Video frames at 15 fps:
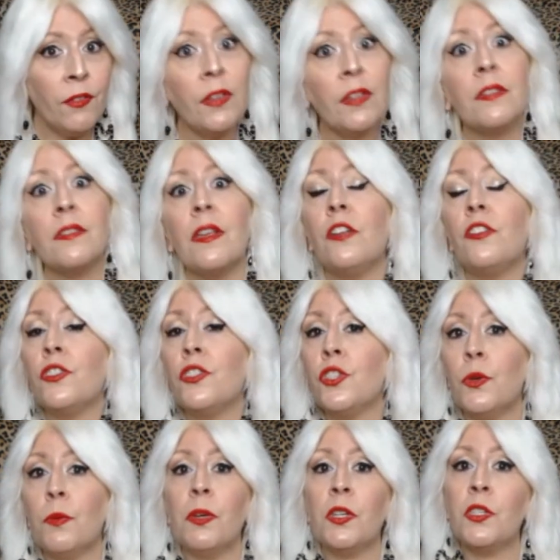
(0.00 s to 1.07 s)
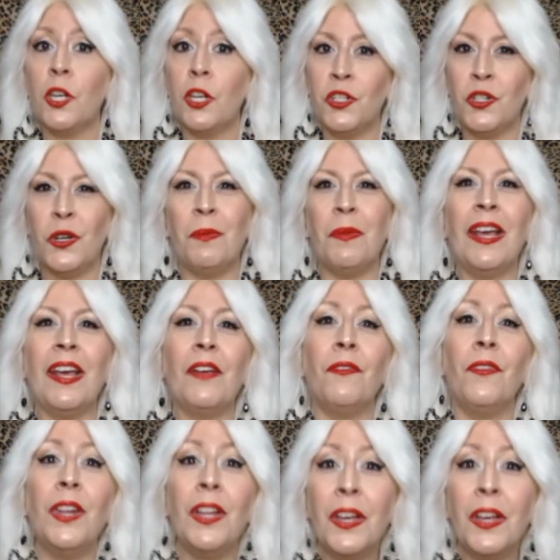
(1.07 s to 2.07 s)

I just do because I enjoy making videos,